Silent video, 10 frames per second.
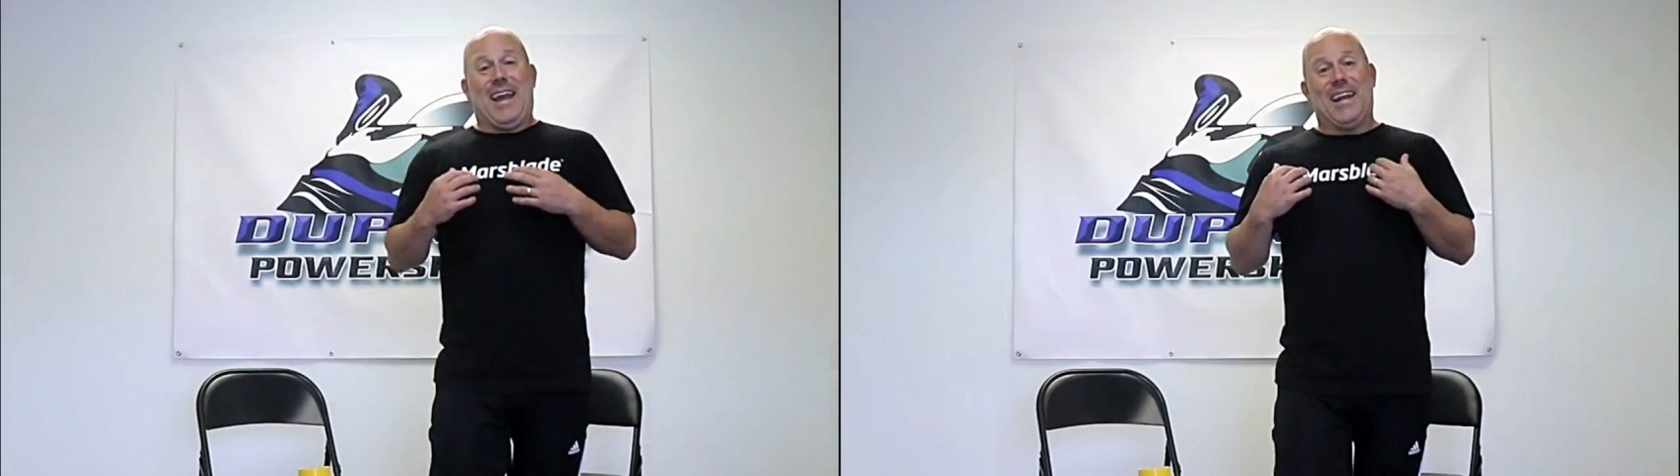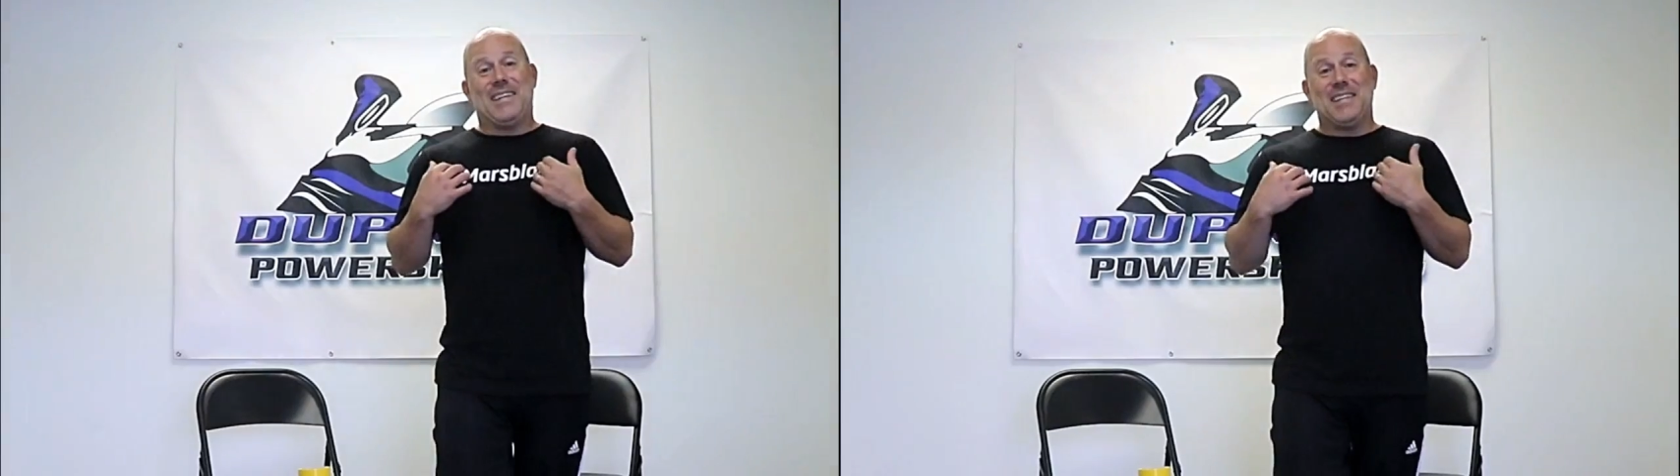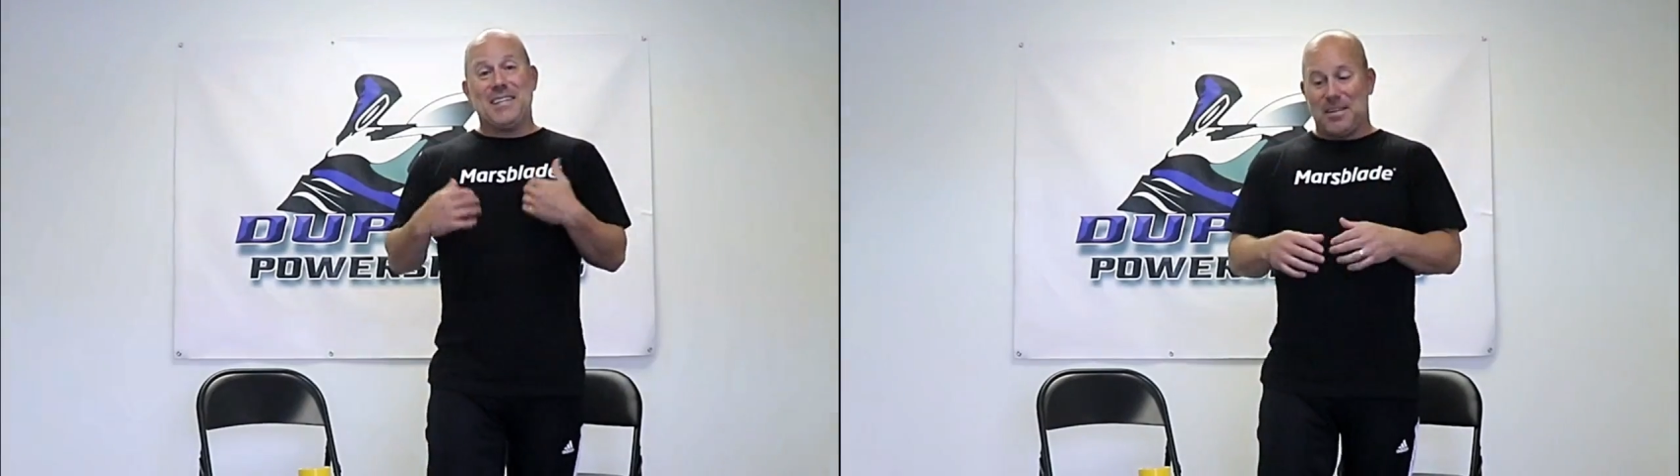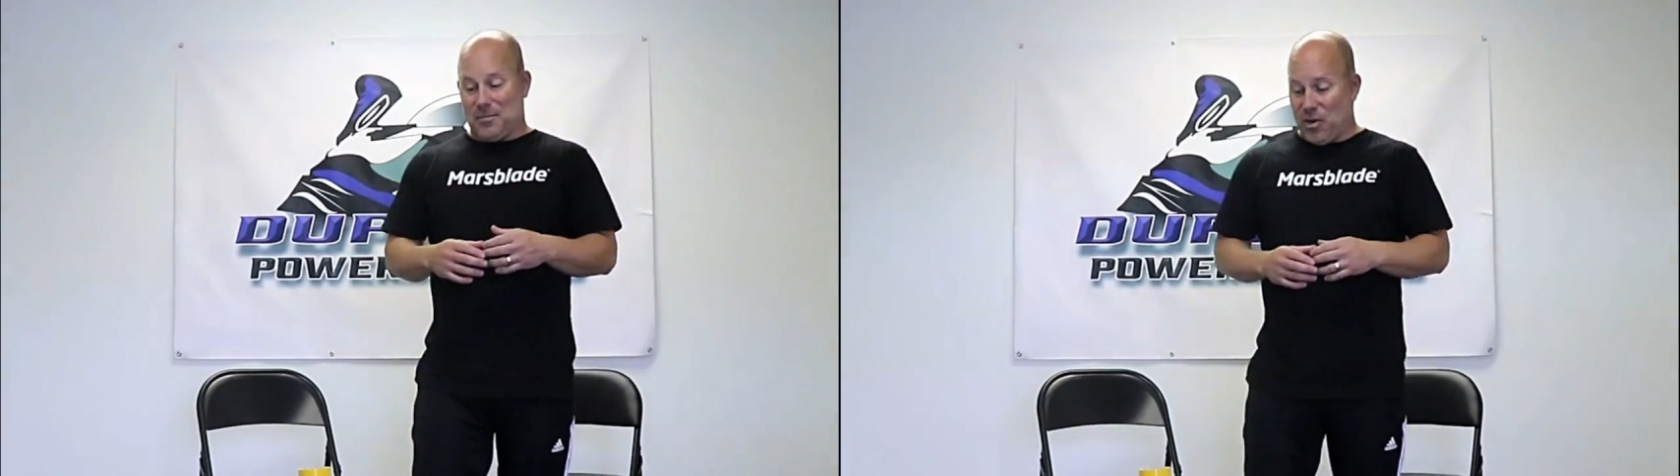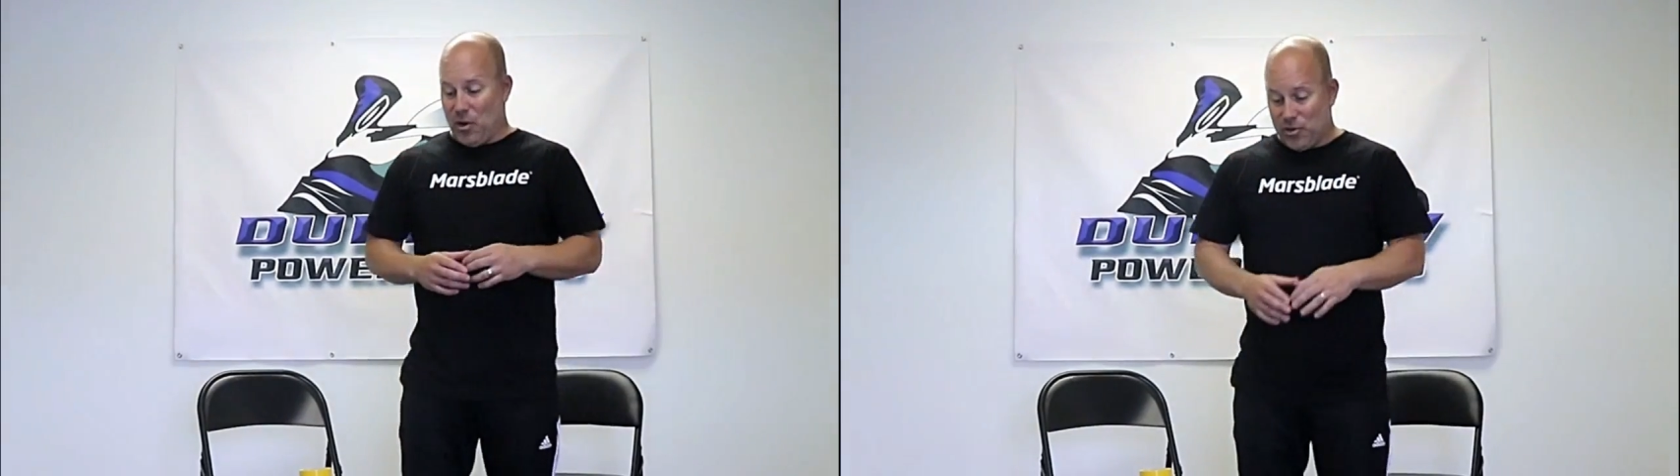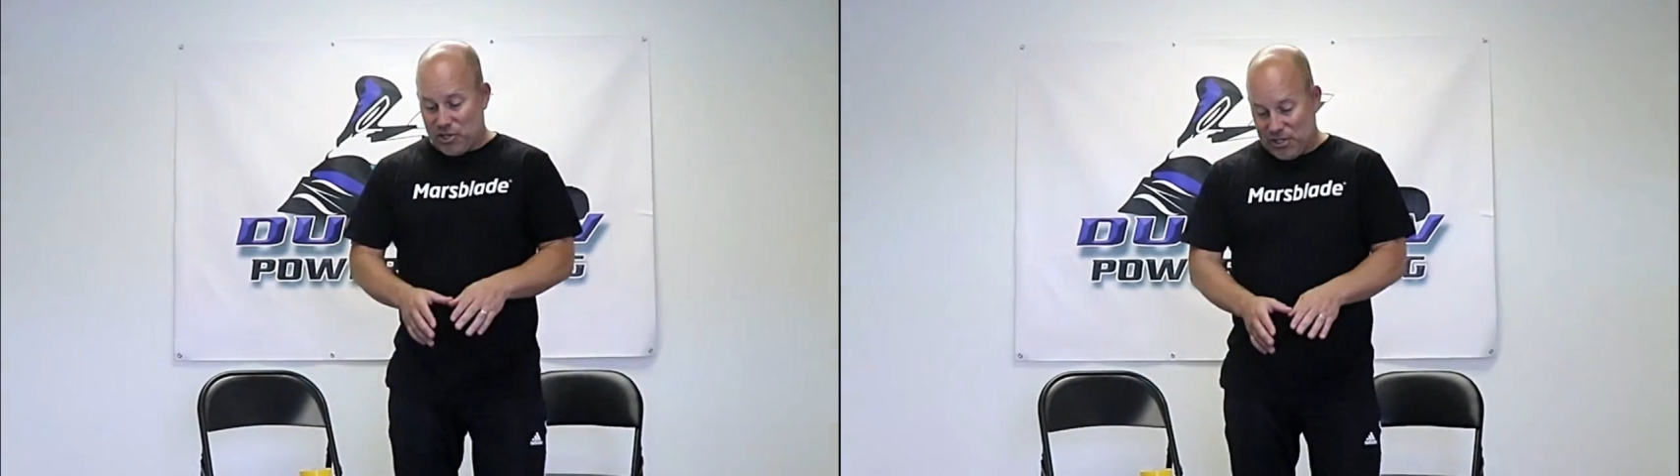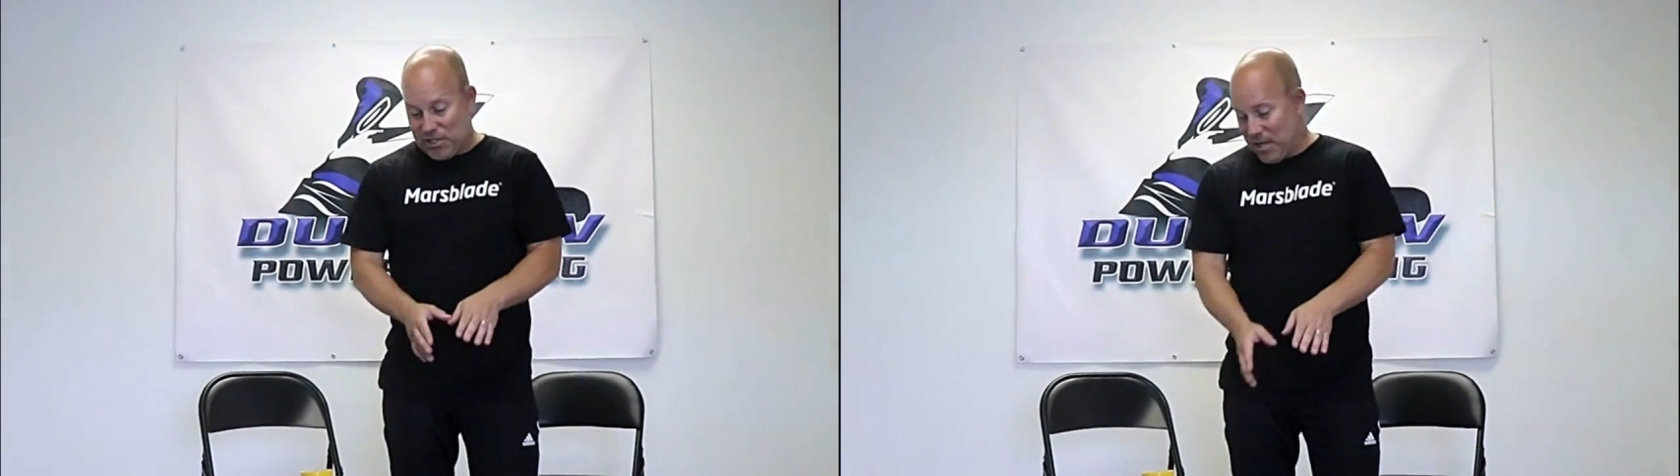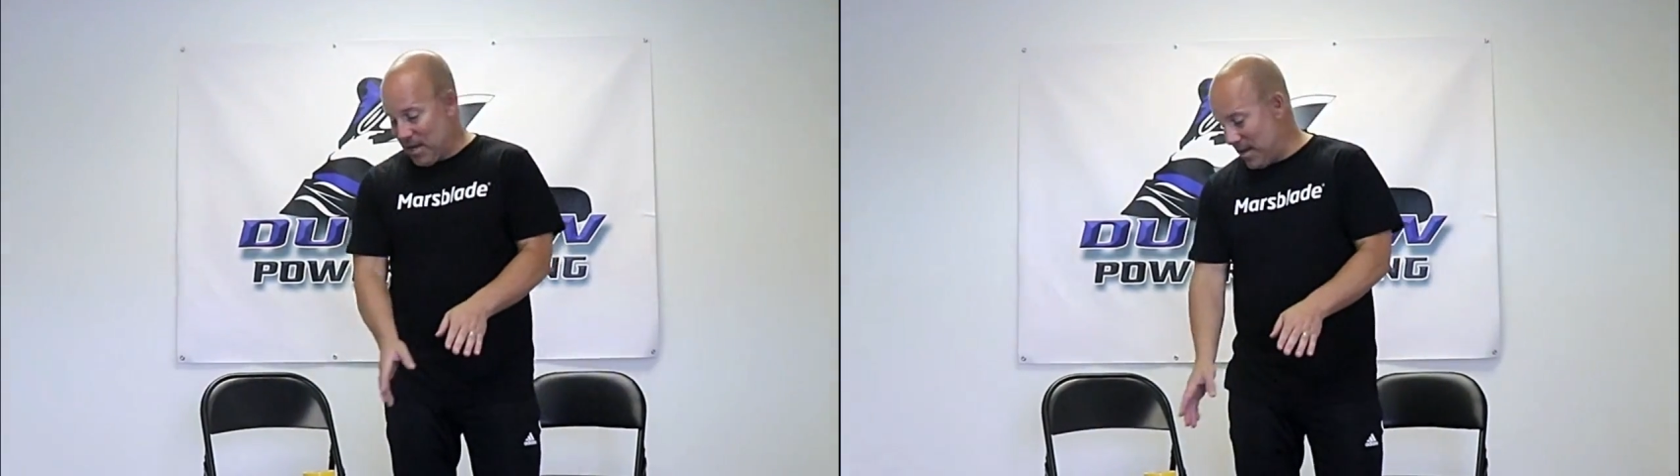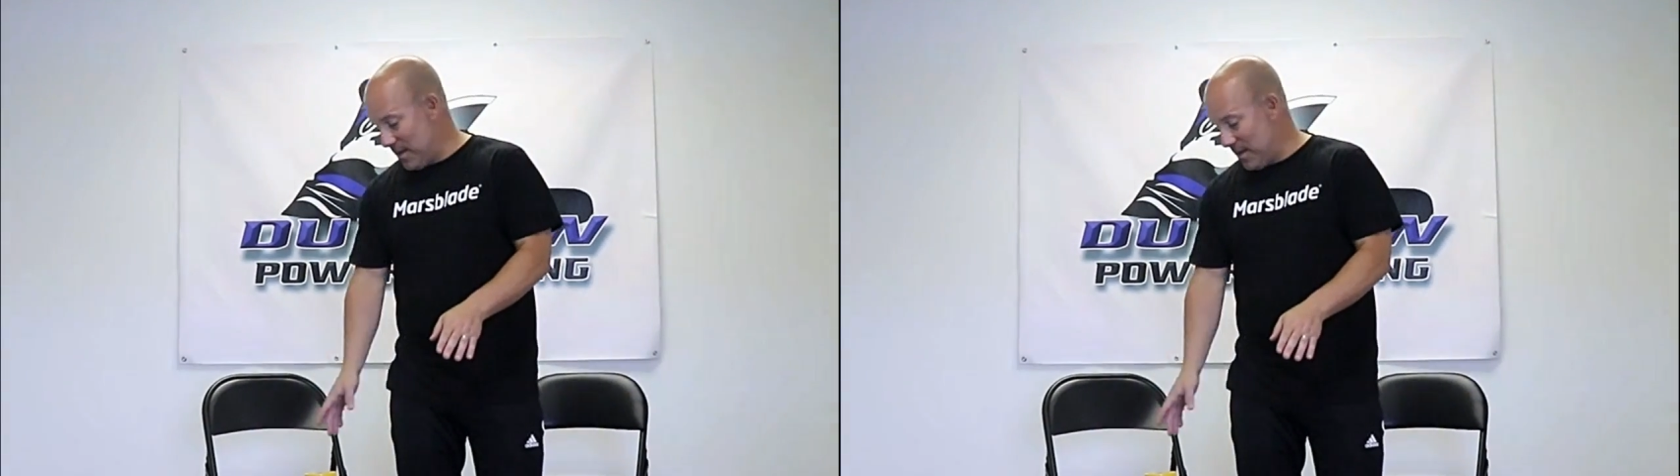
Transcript: And I see some coaches,